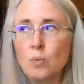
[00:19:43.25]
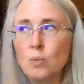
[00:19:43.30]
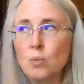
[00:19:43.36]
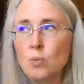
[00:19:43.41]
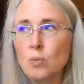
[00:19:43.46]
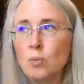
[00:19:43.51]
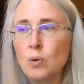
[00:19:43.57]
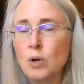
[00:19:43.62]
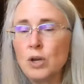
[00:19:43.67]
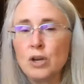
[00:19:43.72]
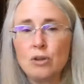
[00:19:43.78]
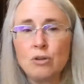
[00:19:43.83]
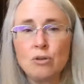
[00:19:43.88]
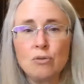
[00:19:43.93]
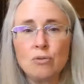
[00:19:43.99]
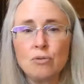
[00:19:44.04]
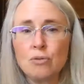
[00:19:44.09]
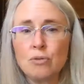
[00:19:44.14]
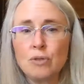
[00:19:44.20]
What do
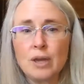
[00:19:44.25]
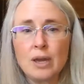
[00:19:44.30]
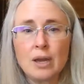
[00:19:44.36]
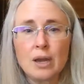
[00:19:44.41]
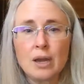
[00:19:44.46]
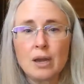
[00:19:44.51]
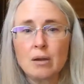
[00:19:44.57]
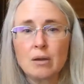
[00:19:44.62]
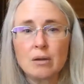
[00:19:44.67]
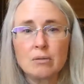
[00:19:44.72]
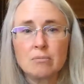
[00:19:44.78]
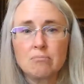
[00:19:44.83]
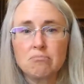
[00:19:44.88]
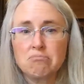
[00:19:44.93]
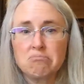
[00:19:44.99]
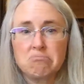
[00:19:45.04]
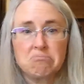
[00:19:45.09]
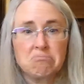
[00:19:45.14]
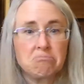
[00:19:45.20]
you think
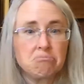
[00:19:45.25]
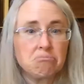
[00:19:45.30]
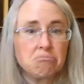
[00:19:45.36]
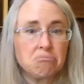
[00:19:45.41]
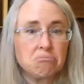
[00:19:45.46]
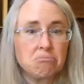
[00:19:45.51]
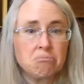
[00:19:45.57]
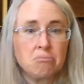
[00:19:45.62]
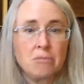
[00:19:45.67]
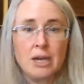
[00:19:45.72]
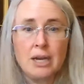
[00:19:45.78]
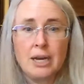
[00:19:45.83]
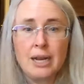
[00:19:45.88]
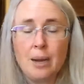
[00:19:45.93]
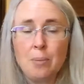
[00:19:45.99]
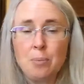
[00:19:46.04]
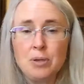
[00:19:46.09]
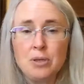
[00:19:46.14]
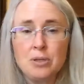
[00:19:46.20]
might
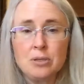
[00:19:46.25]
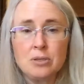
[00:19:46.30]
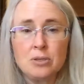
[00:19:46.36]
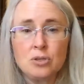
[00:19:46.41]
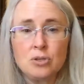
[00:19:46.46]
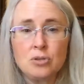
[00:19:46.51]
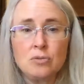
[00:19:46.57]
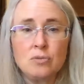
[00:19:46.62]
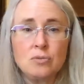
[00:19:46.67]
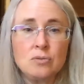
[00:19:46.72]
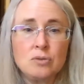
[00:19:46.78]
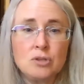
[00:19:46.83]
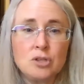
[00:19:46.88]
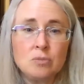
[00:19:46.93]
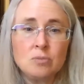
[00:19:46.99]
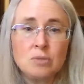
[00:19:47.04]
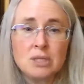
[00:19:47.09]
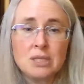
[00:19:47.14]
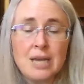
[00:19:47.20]
happen to
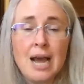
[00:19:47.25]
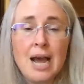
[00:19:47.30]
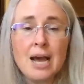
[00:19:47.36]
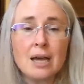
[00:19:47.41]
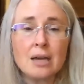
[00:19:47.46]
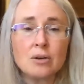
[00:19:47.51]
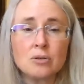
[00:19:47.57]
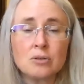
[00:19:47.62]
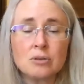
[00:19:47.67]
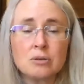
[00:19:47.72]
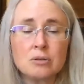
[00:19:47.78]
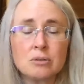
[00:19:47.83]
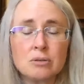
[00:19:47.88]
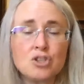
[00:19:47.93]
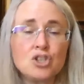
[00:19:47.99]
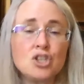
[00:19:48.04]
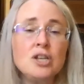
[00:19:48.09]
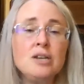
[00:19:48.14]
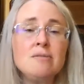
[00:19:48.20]
Jim's dad or
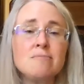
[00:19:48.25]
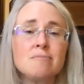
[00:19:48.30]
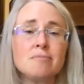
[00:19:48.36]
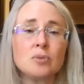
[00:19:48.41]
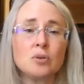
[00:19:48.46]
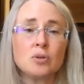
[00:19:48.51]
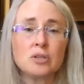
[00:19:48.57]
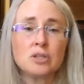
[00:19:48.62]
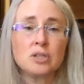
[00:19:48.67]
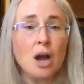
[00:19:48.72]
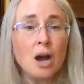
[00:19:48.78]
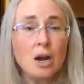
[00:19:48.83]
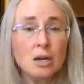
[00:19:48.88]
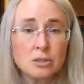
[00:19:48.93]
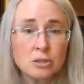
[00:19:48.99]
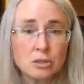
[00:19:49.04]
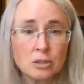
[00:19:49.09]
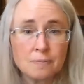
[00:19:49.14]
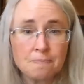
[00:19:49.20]
Jim or the
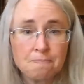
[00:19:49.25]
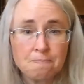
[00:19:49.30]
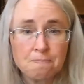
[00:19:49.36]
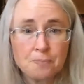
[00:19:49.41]
doctor?